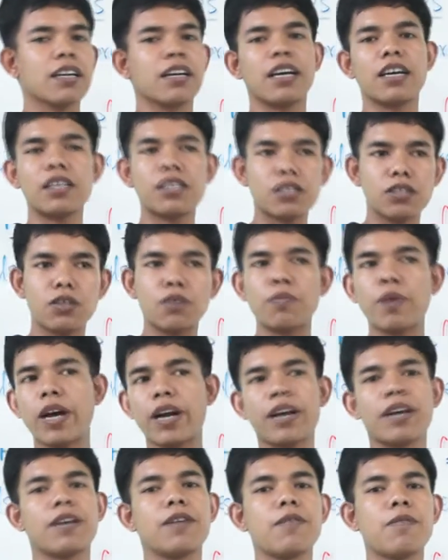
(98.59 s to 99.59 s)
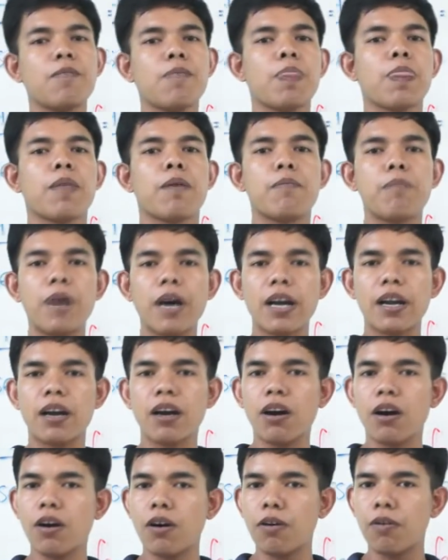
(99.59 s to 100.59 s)
There is no matter.
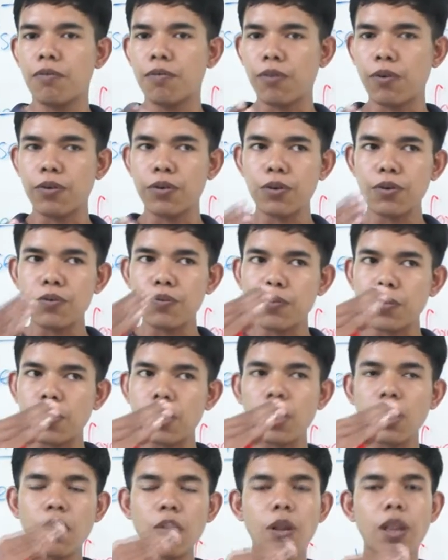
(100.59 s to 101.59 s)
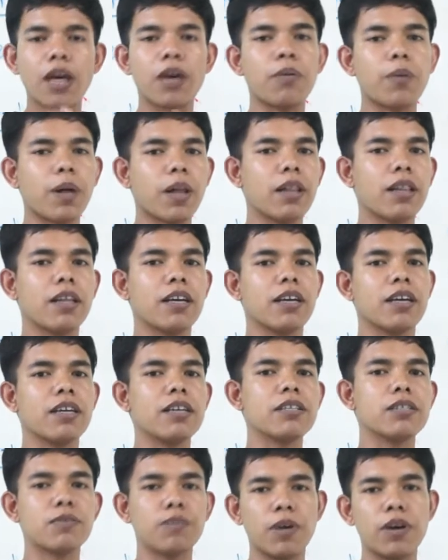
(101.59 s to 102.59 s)
But for you, for the low level, it
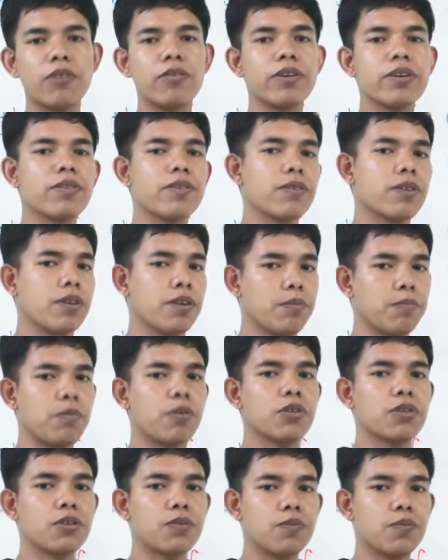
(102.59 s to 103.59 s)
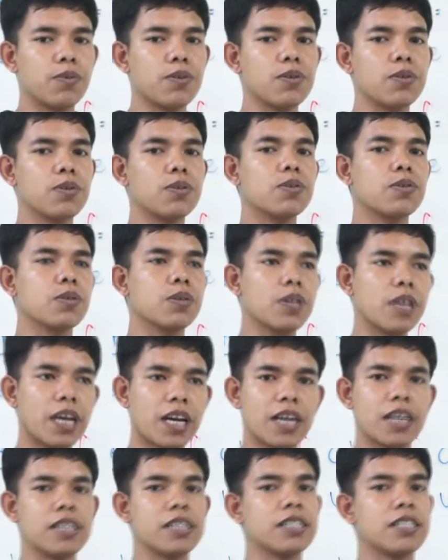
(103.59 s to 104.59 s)
is very important for you to
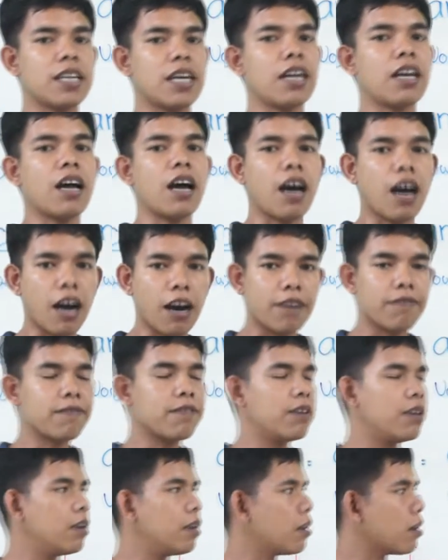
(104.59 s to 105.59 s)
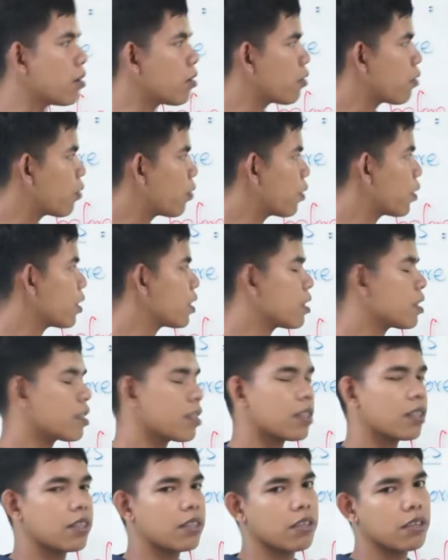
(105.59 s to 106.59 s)
get understand of
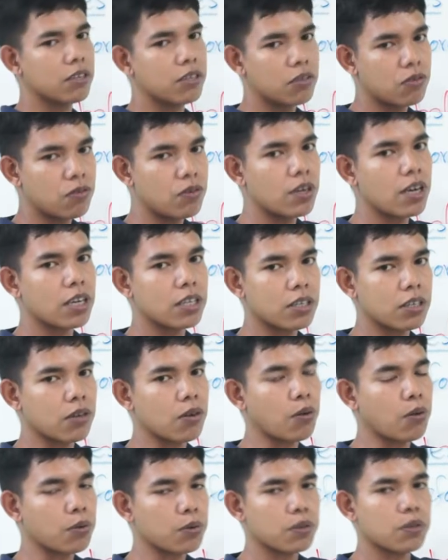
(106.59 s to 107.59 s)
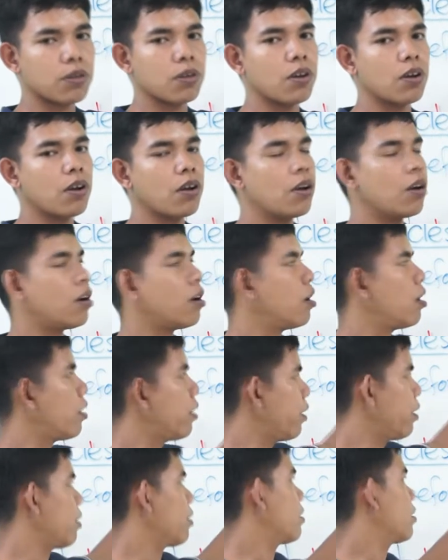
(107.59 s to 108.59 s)
using the 3 articles
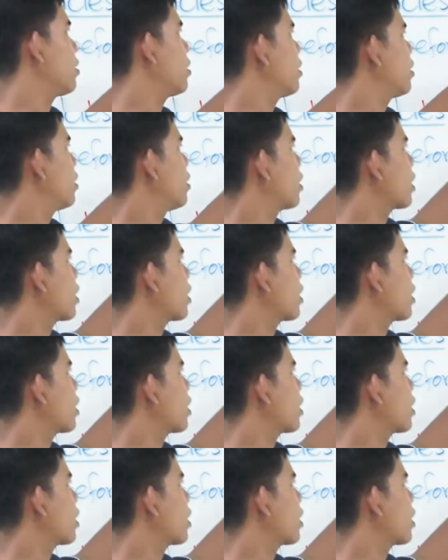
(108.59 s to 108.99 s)
here.